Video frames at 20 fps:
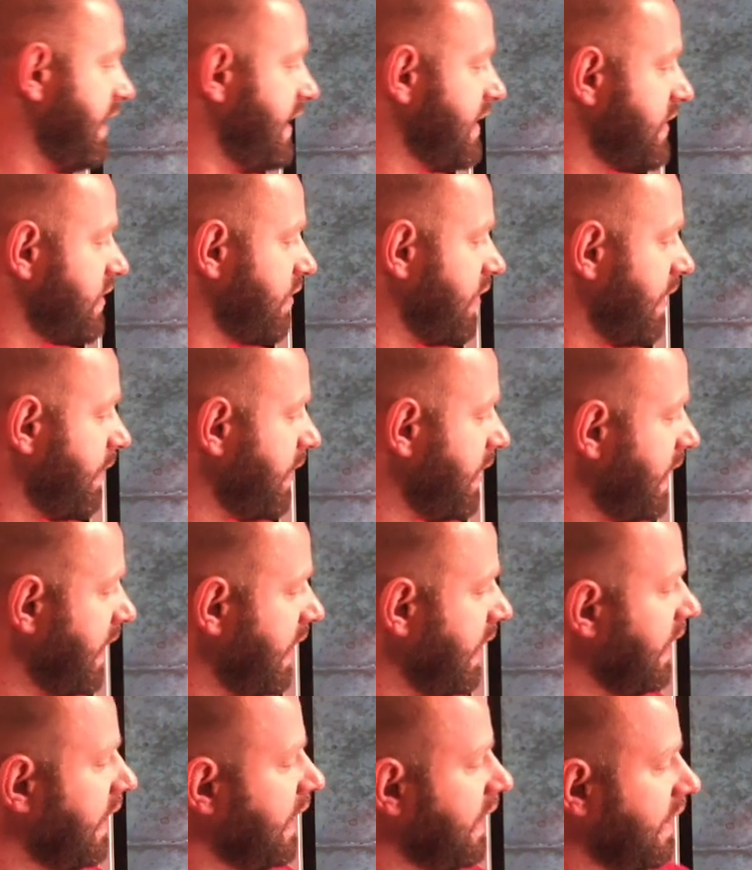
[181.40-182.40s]
this grip on
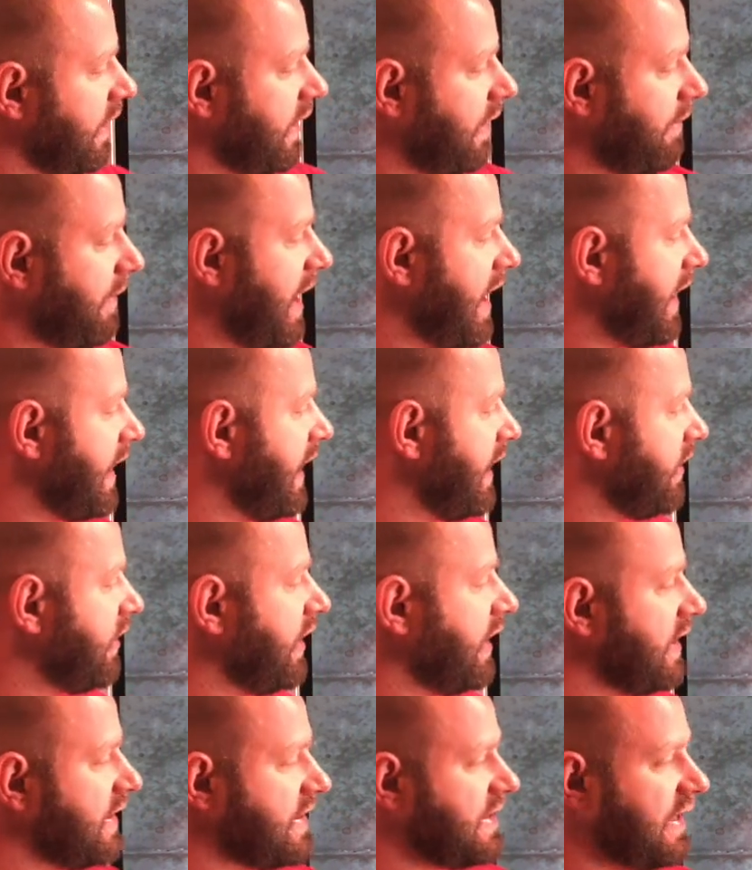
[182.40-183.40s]
it, the mag handle,
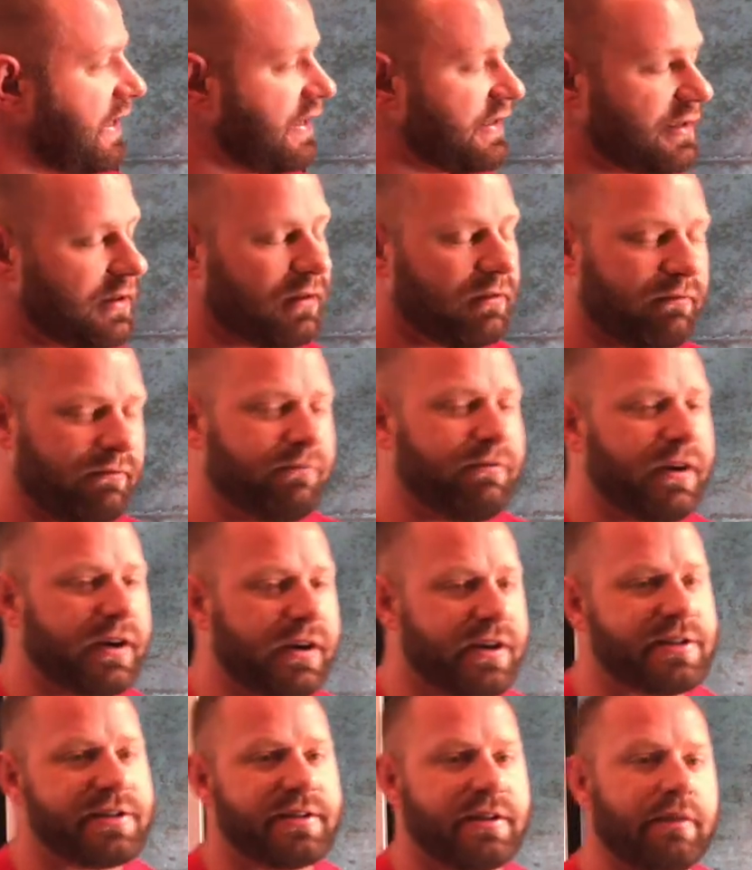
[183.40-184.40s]
you can see it's
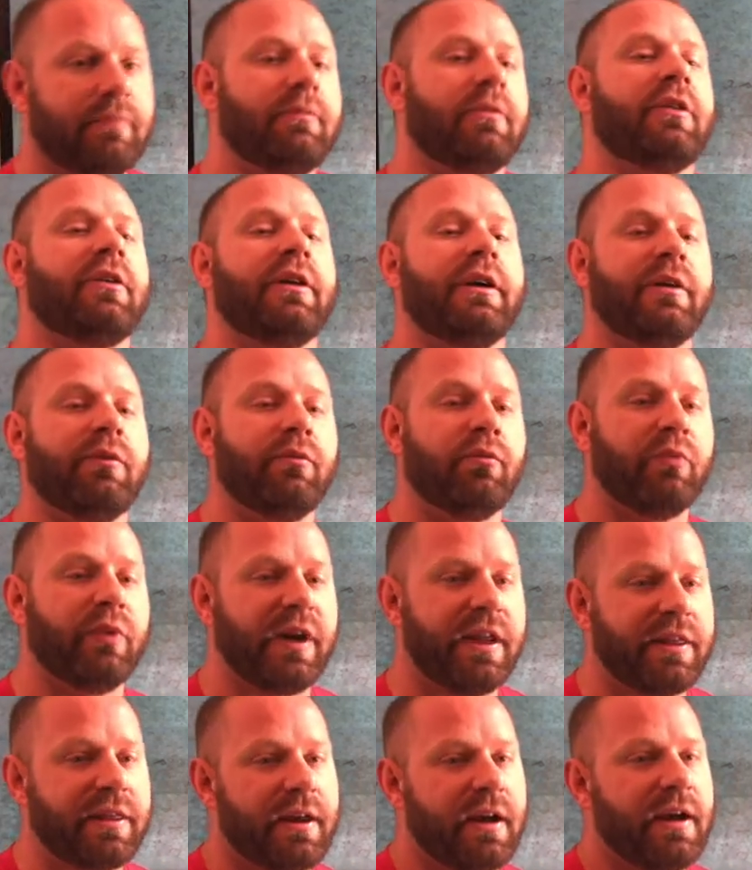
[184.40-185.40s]
very similar in
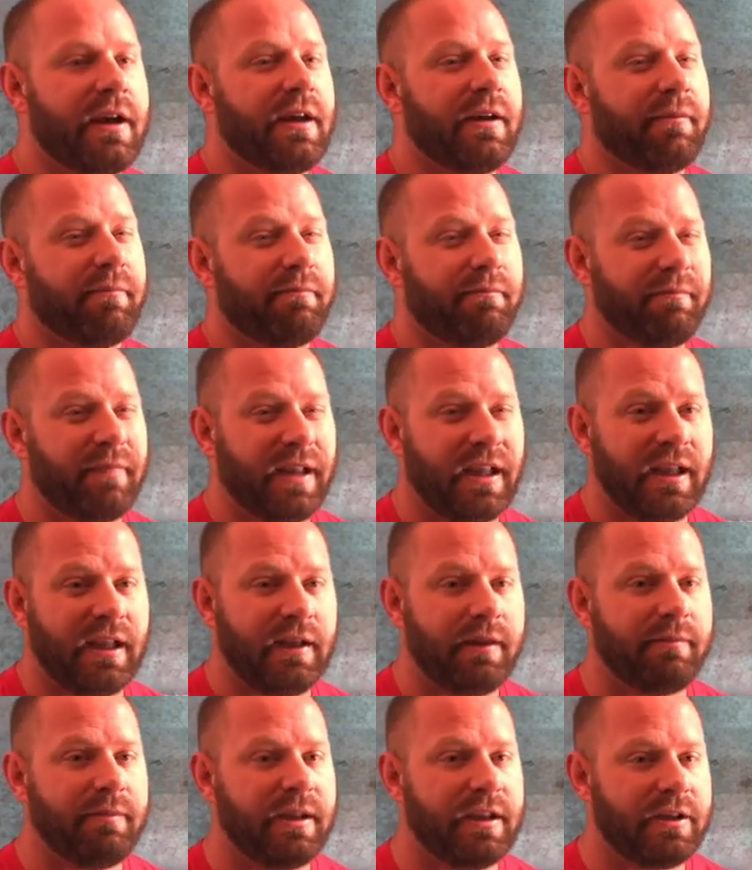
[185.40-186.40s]
width,
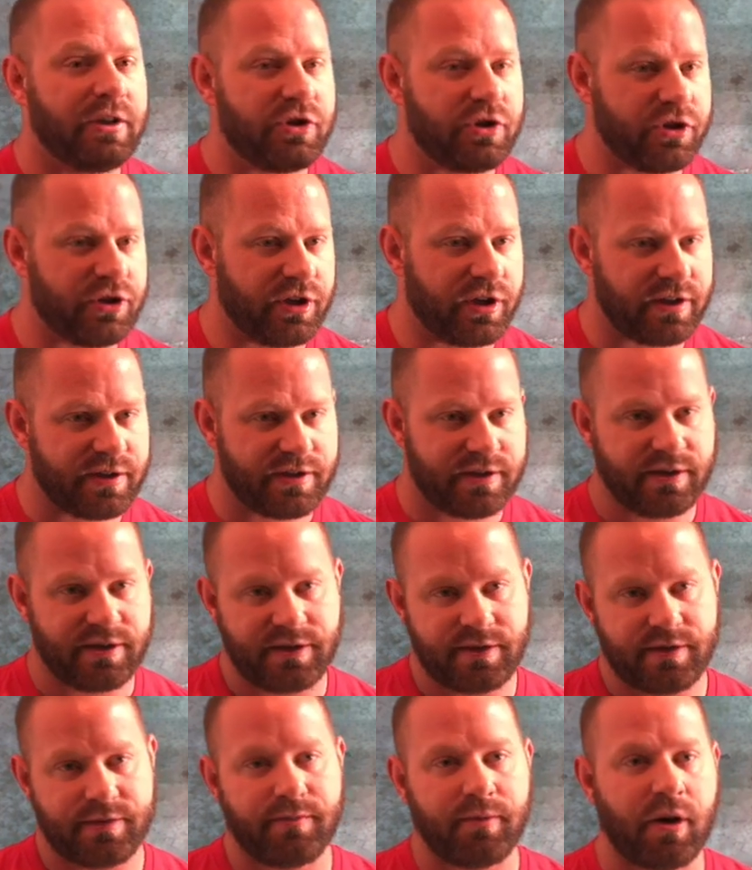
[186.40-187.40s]
maybe just a
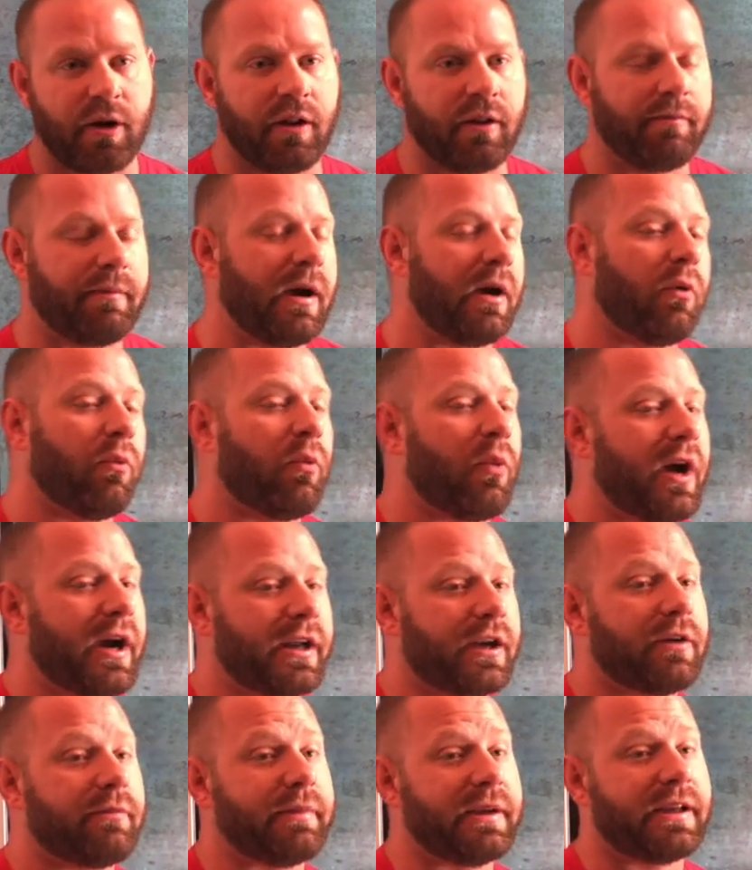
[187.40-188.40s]
small amount
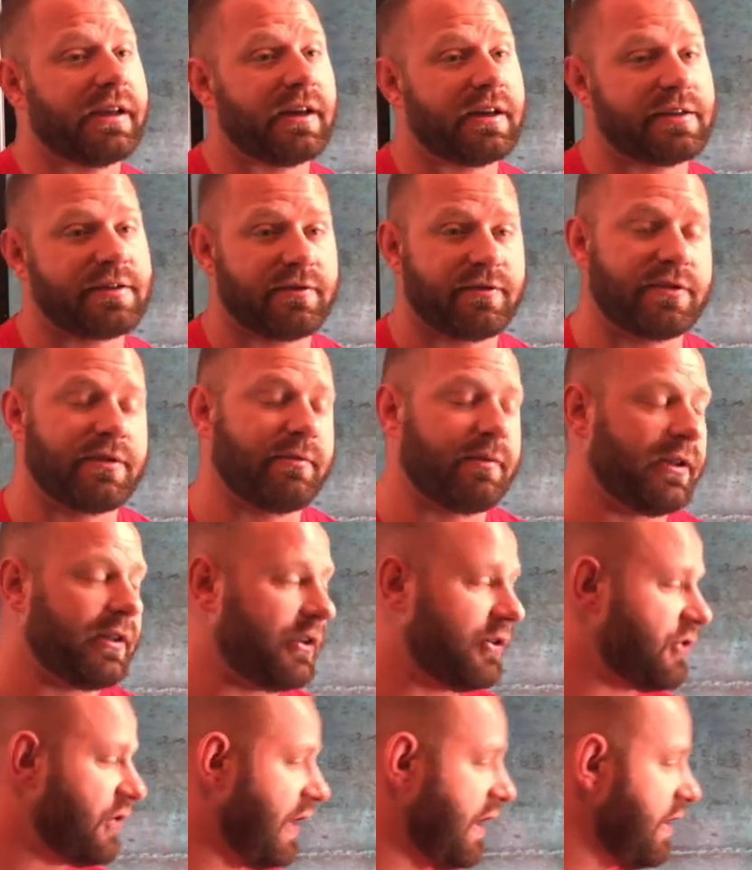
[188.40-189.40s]
wider because of some
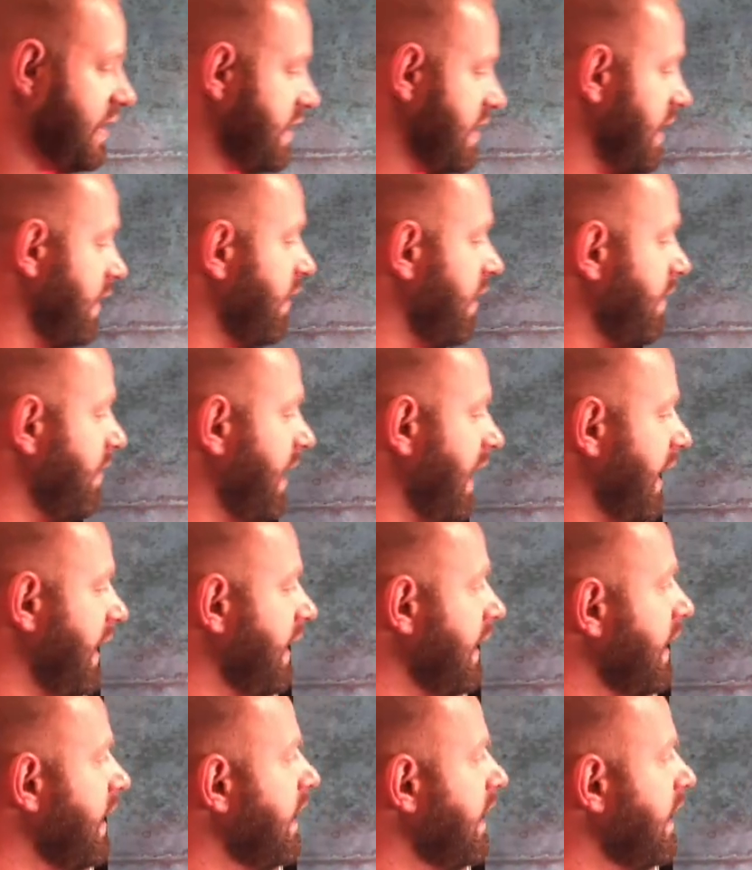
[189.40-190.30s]
other changes that we made,